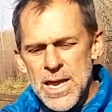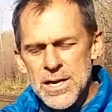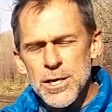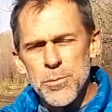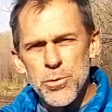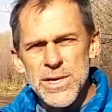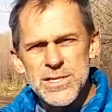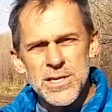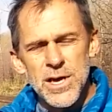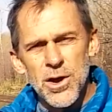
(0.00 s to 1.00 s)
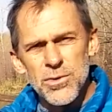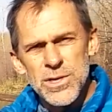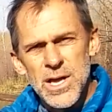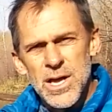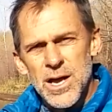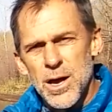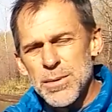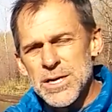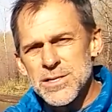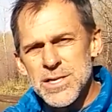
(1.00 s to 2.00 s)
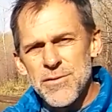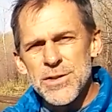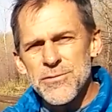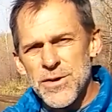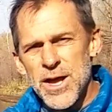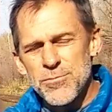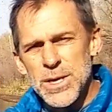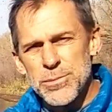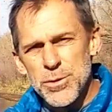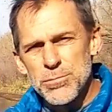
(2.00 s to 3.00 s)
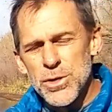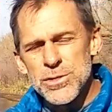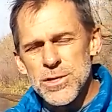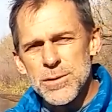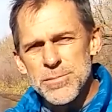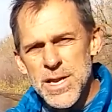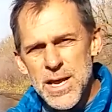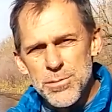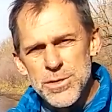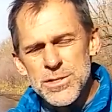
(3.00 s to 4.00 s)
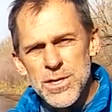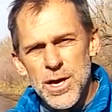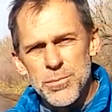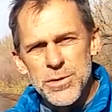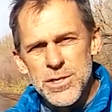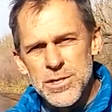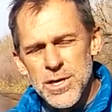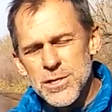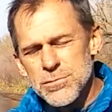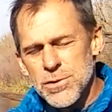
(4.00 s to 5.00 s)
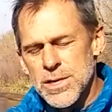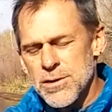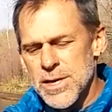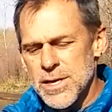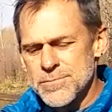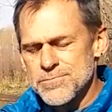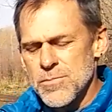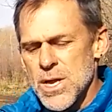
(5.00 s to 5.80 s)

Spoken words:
And a couple weeks ago, about 75 people, most of them neighbors up on the Douglas Road area,